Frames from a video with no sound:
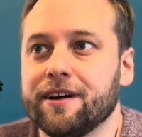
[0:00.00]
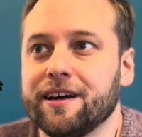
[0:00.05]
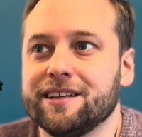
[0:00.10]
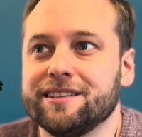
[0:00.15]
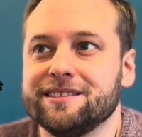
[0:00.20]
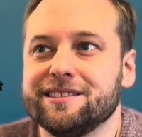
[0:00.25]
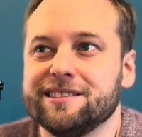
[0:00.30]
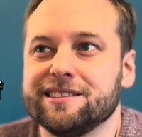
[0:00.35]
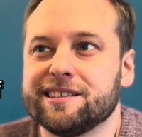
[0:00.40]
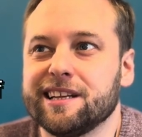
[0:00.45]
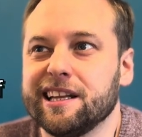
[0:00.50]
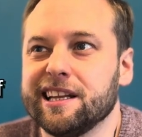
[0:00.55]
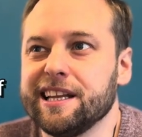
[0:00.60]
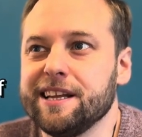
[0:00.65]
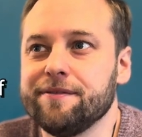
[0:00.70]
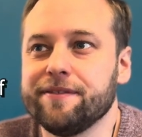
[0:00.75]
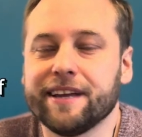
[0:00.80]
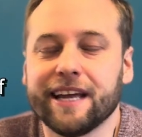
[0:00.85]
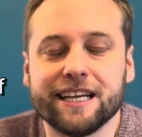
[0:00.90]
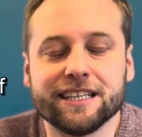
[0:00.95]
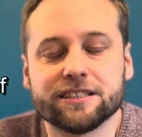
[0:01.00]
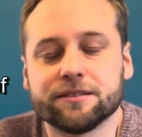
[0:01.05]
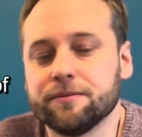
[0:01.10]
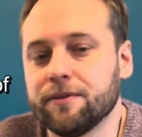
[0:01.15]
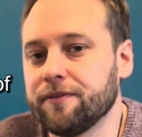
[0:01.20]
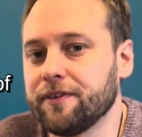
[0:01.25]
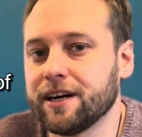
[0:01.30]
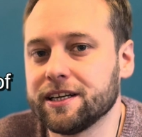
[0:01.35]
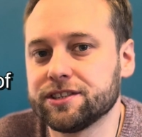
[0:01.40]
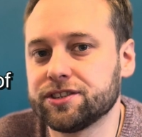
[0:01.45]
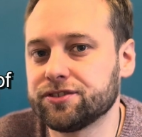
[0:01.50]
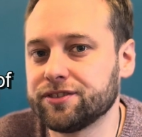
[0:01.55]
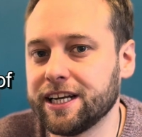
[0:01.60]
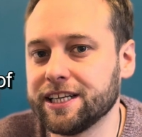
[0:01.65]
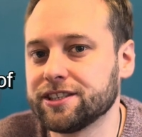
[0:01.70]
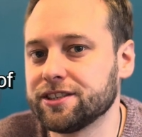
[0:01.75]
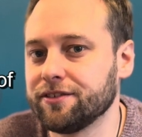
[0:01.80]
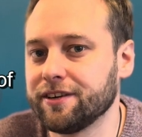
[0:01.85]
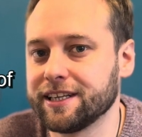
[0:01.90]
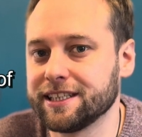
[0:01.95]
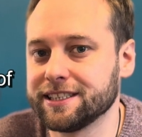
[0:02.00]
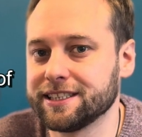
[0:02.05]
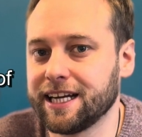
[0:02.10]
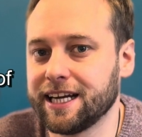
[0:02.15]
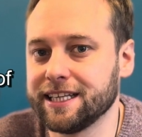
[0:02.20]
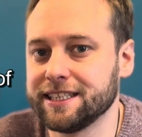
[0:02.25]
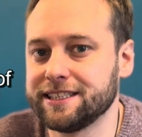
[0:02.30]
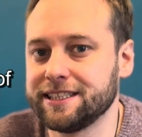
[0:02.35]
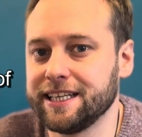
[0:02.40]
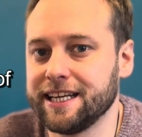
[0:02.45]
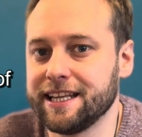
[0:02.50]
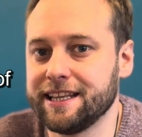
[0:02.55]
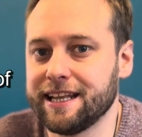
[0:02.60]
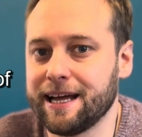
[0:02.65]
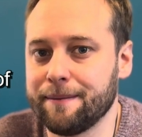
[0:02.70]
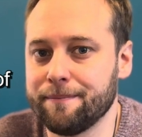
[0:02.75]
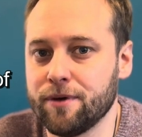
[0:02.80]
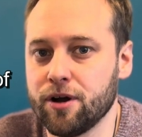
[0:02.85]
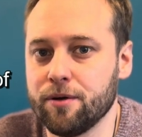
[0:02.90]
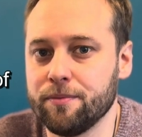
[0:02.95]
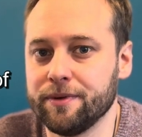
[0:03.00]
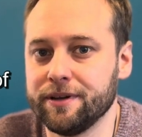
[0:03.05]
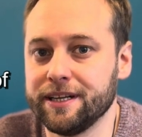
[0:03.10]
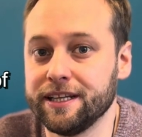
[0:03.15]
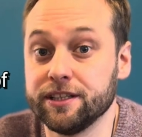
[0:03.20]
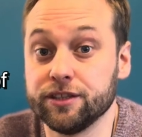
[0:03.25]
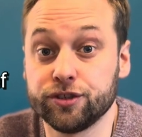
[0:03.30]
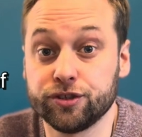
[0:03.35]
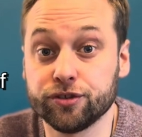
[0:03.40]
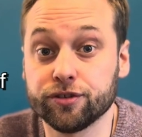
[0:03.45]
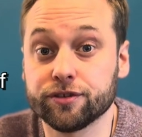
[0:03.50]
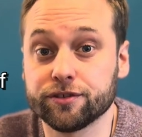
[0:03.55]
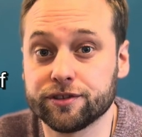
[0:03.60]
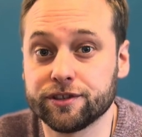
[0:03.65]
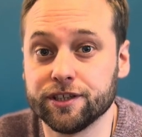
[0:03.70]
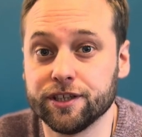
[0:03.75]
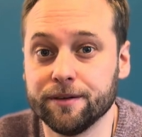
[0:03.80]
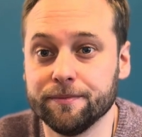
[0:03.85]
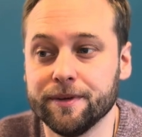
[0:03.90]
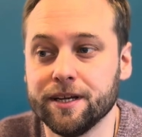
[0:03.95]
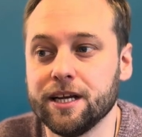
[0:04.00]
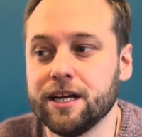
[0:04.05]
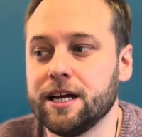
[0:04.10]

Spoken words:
and alleviates some of our stress or anxiety in that moment in the short term,